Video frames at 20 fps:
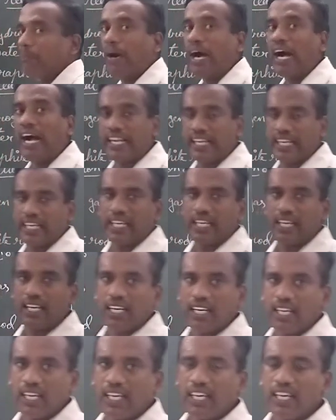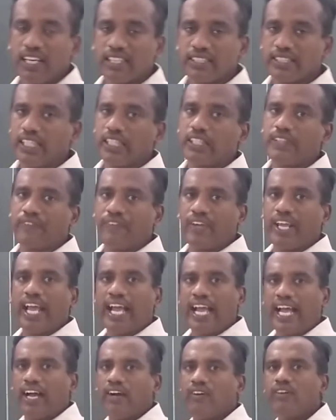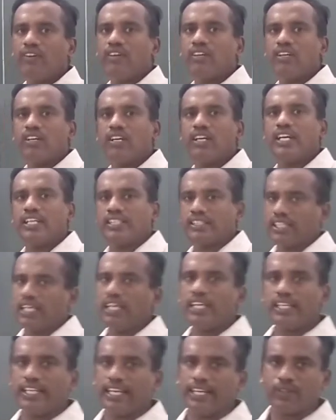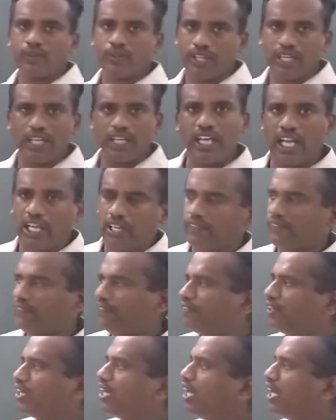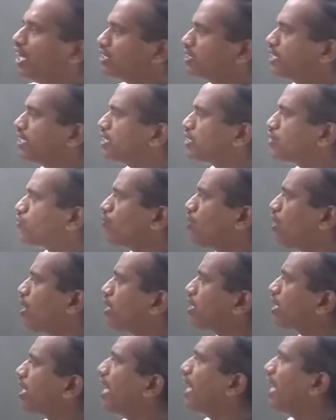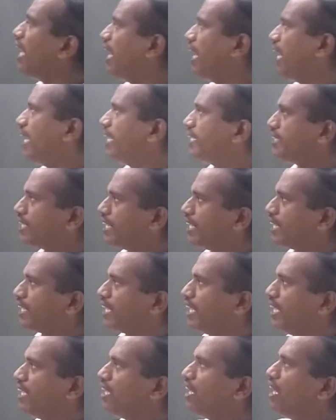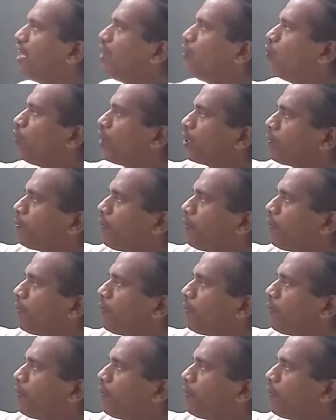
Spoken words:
mug that we have in the day-to-day life. That is what I have taken one